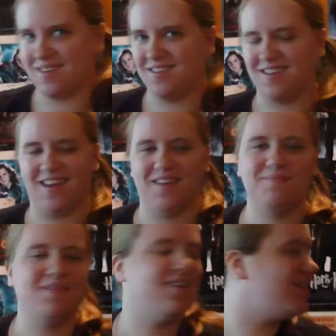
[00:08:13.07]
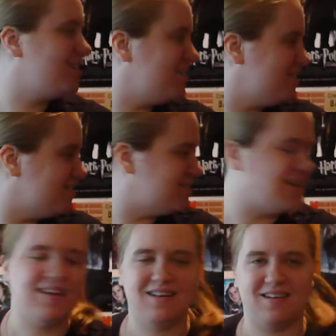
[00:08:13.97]
Okay,
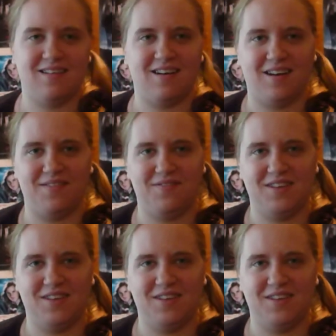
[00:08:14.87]
sayonara, auf